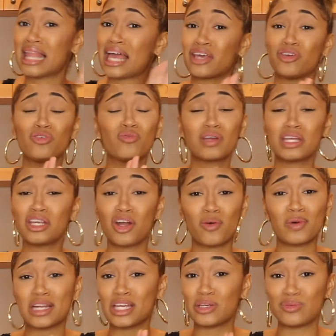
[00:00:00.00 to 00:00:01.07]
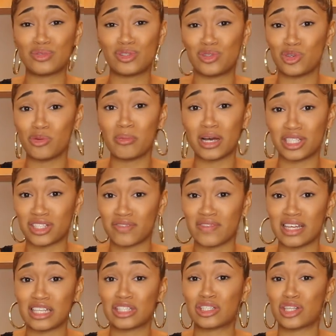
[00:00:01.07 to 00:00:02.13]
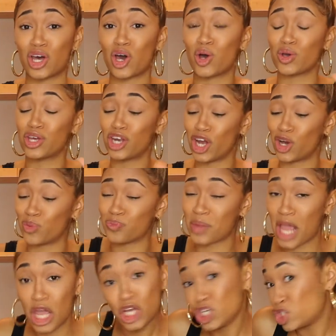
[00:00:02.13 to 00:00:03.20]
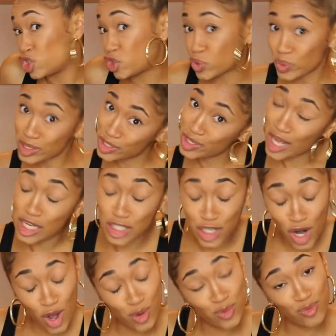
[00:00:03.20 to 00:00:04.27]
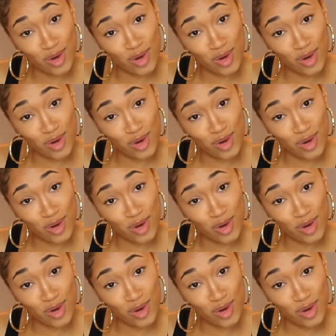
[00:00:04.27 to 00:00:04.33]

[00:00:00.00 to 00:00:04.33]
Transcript: Like you really don't want to use too much of this, so you know, drizzle at your own